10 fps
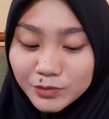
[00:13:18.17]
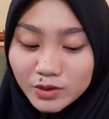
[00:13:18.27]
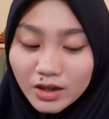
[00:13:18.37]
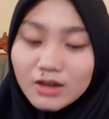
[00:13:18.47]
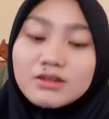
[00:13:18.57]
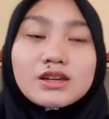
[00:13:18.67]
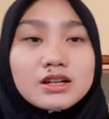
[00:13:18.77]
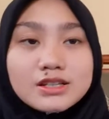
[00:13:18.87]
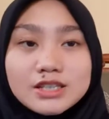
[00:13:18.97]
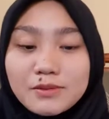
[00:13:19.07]
Okay,
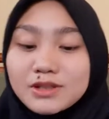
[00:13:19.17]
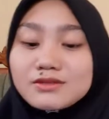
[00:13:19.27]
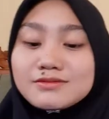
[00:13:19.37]
let's keep it.